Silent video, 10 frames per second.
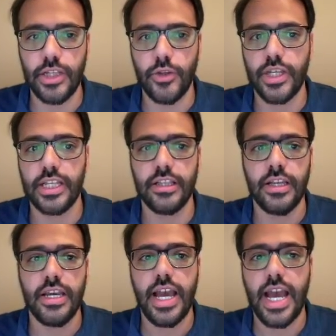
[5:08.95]
You can
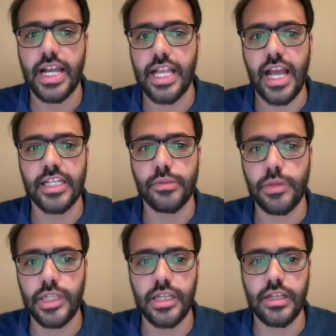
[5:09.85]
add as
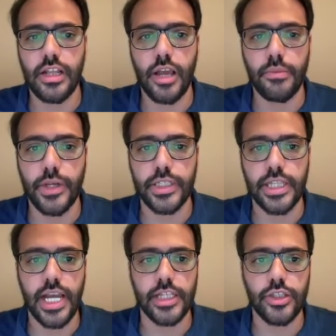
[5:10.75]
many libraries
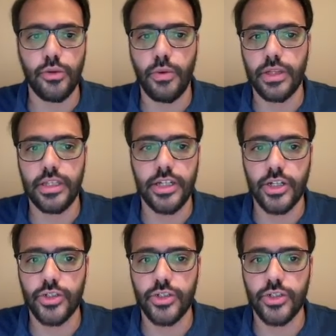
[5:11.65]
as you want here,